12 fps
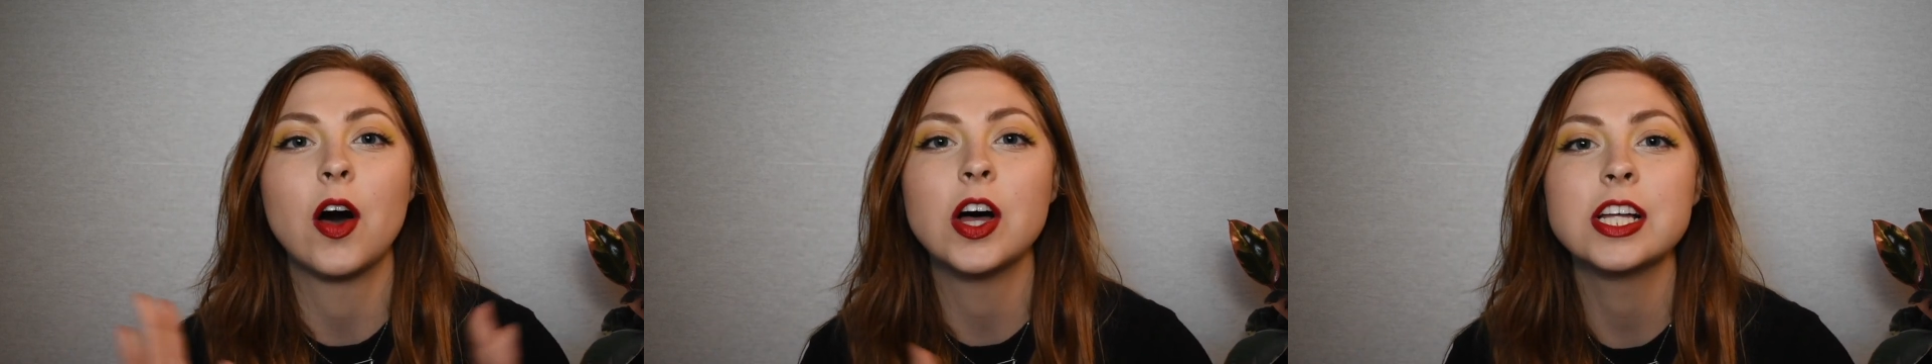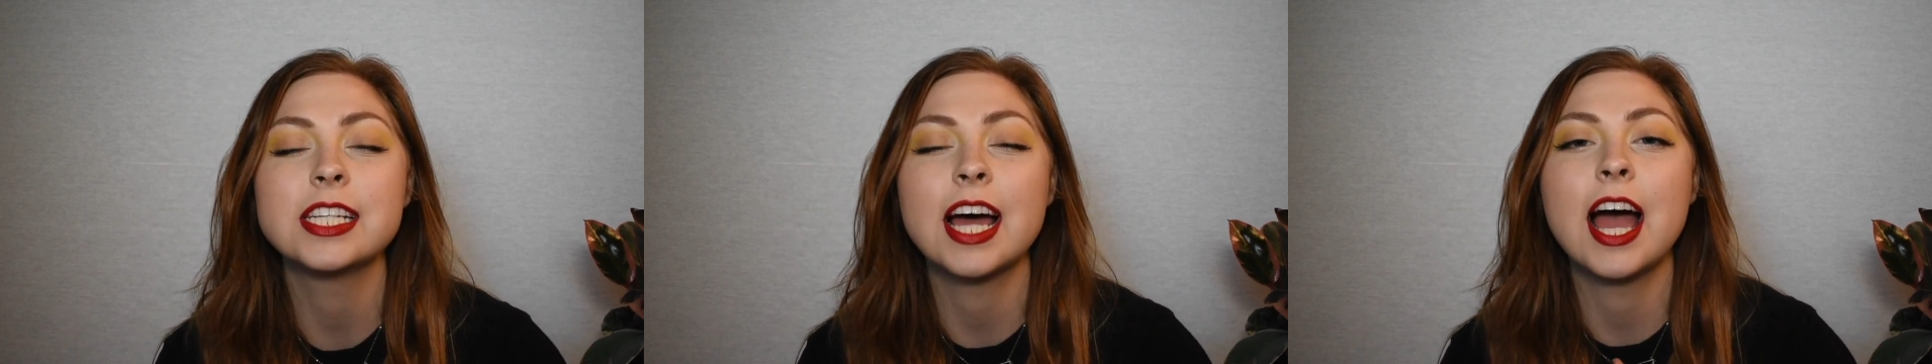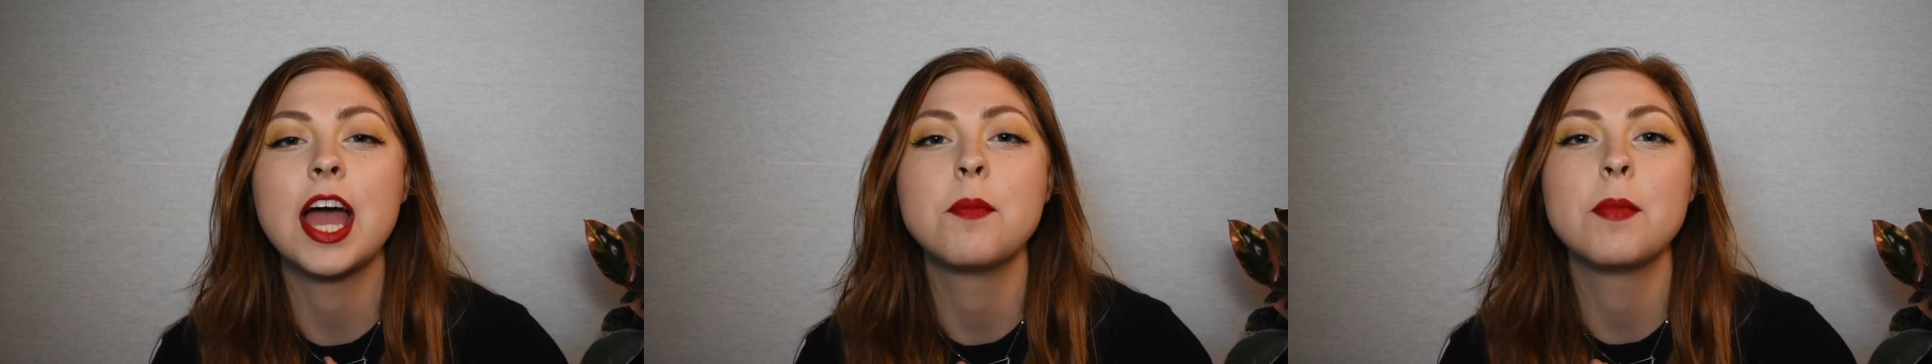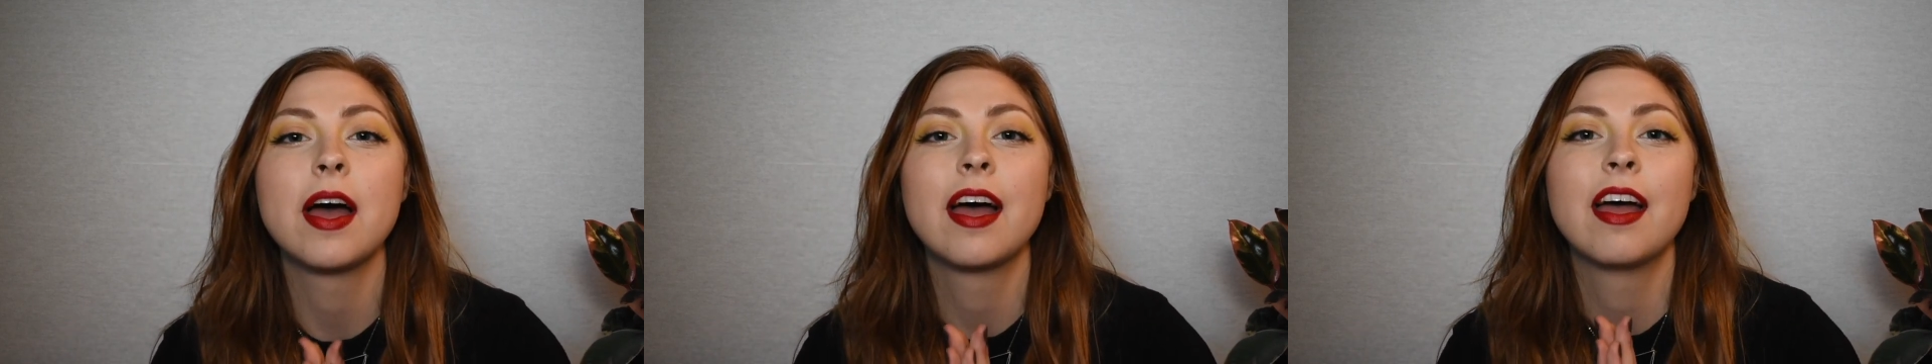
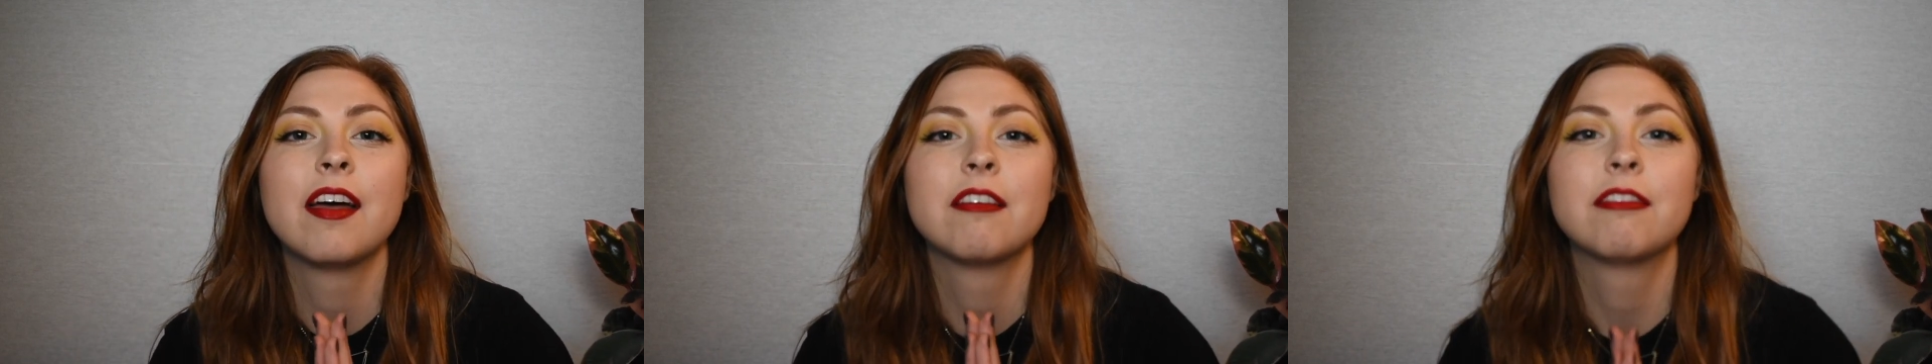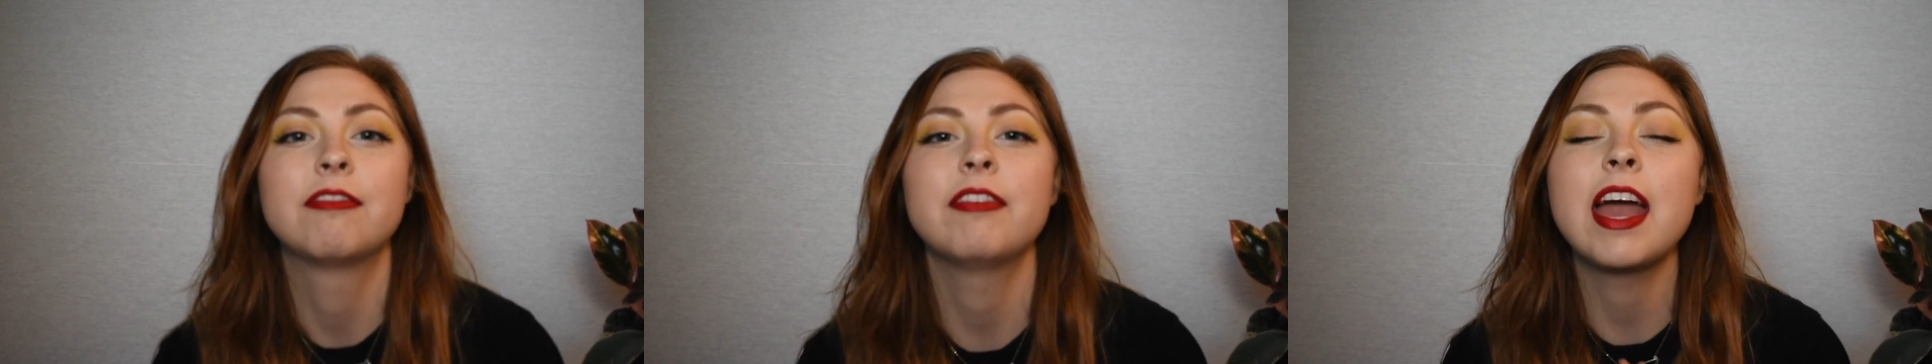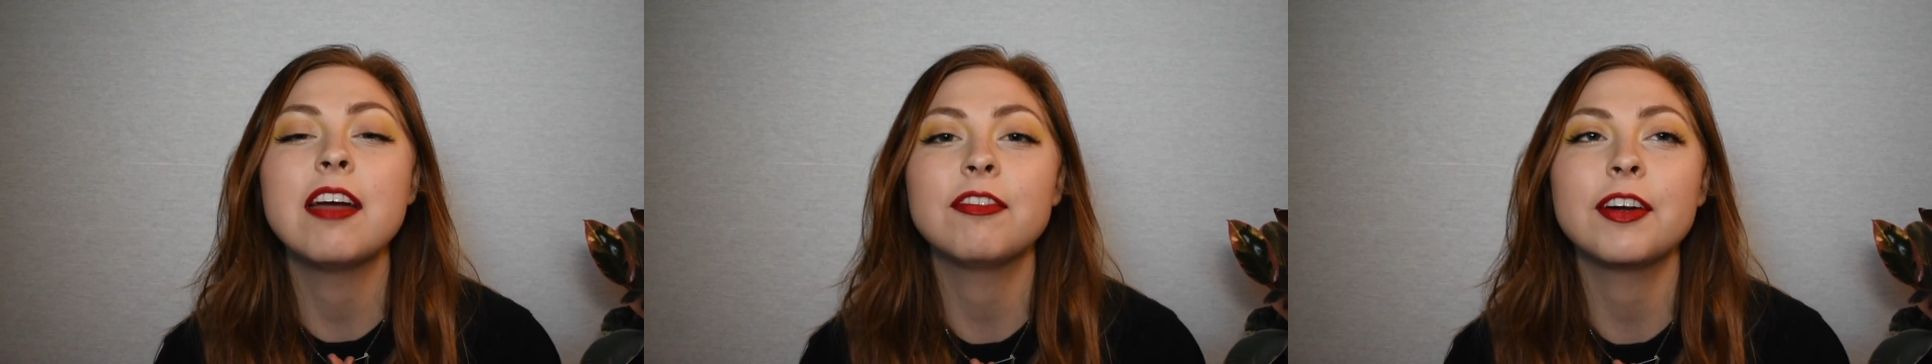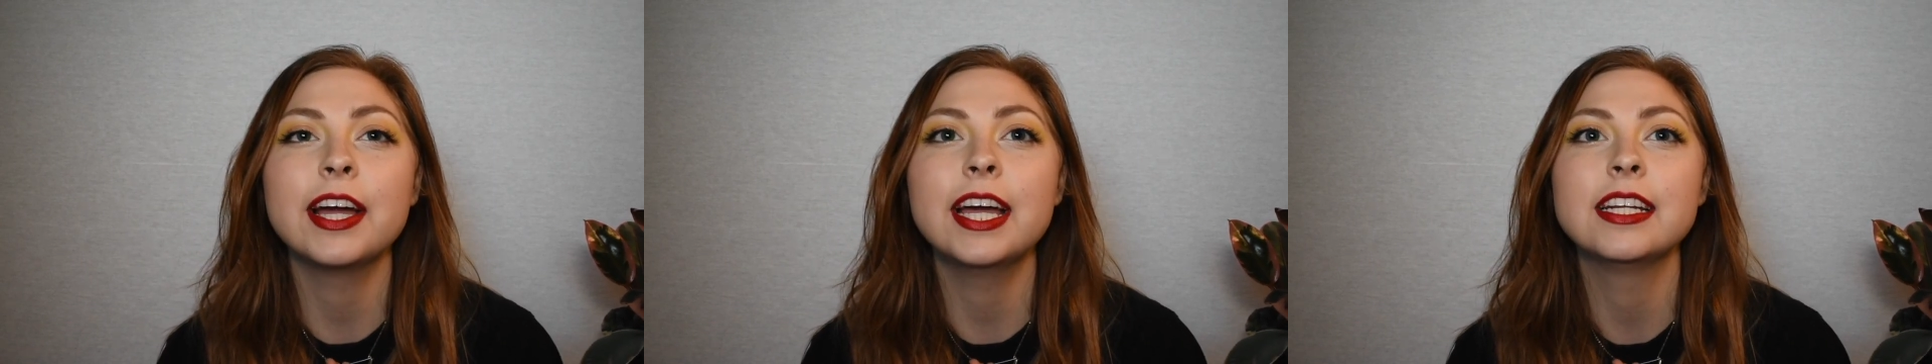all-time
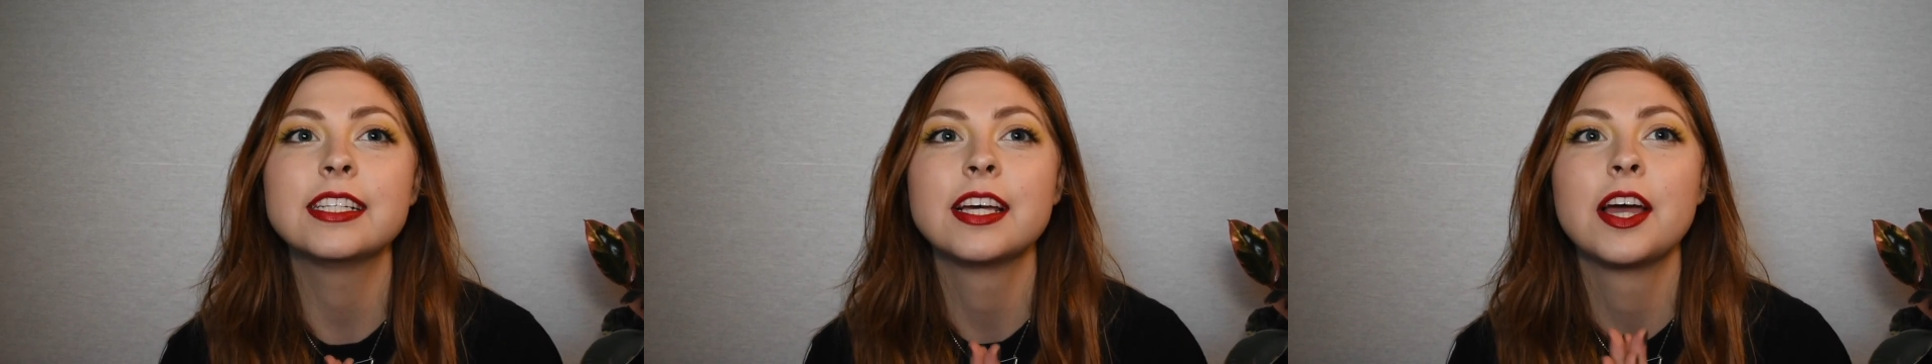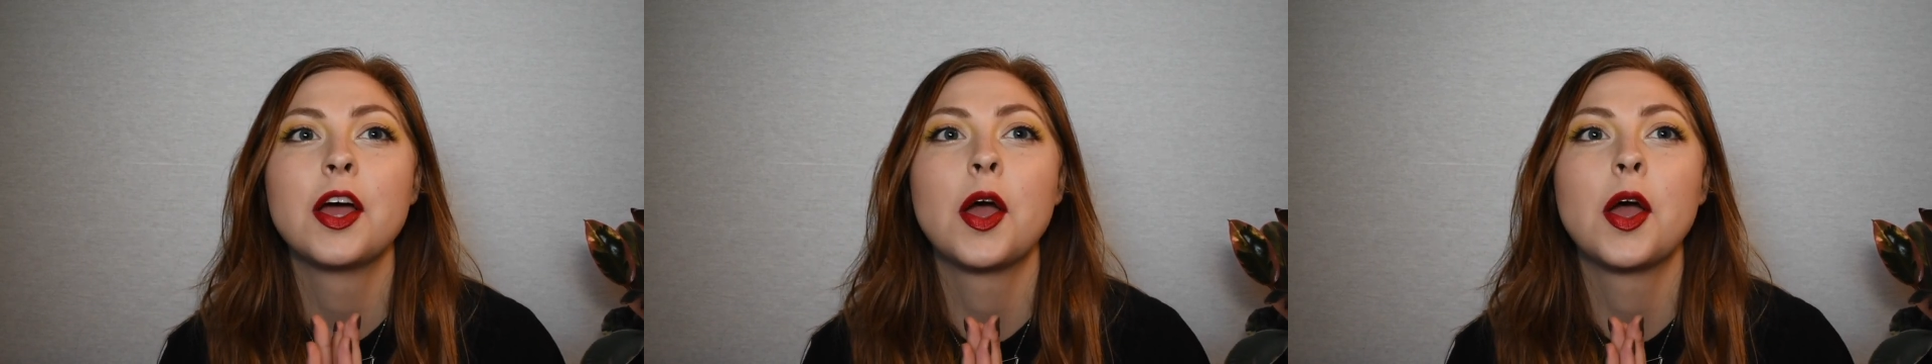favorite